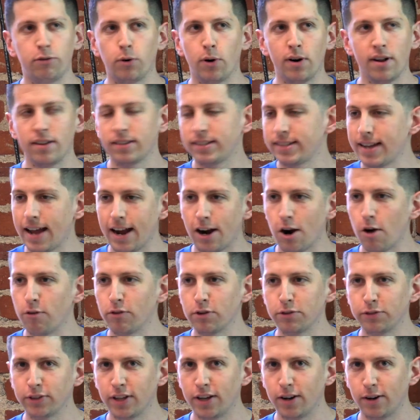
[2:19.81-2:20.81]
for it on Stack
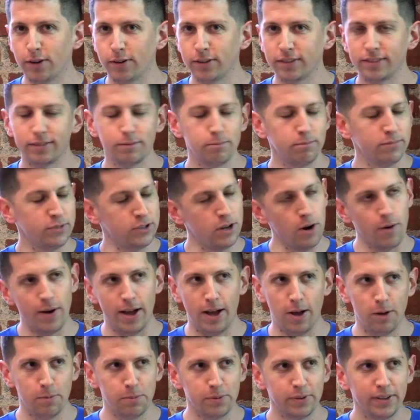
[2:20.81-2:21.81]
Overflow. There's no
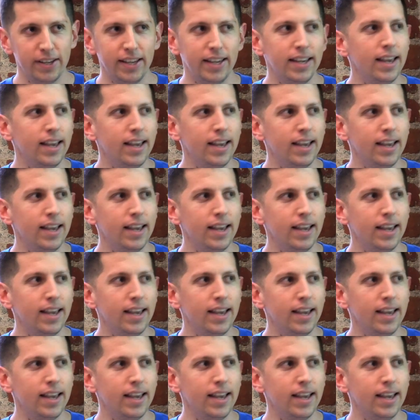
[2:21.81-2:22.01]
help.